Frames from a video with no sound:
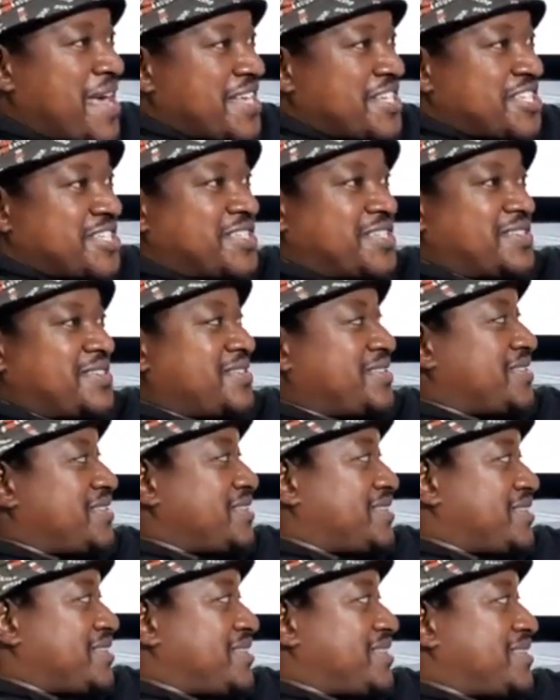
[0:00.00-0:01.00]
Them niggas will
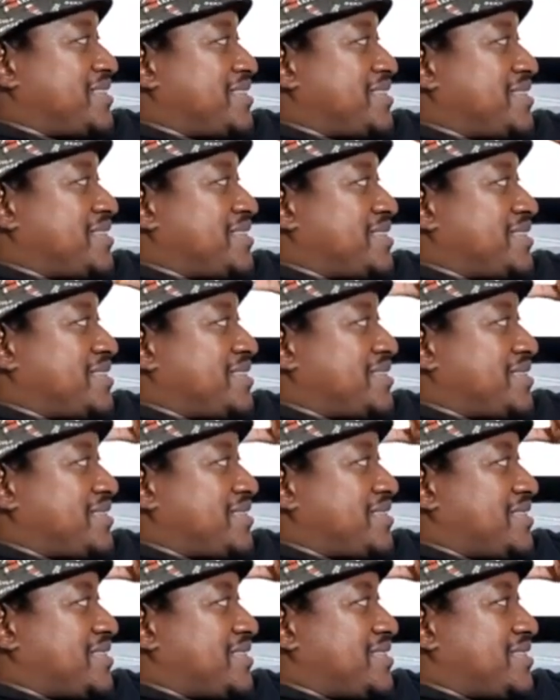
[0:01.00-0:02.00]
get you, bro.
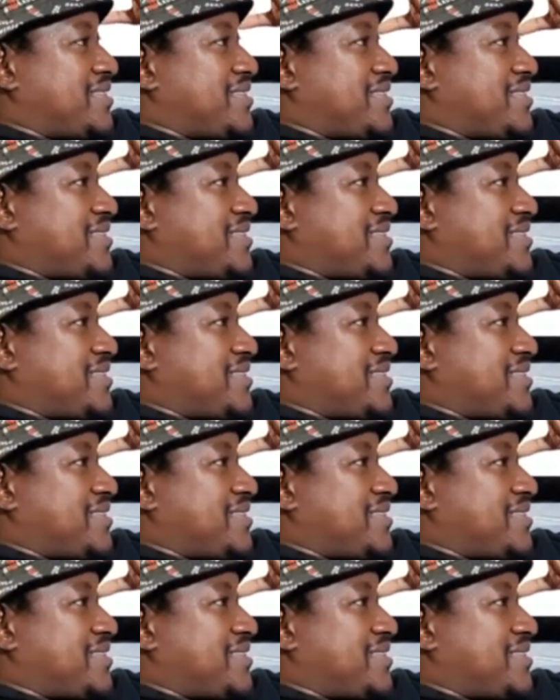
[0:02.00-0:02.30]
You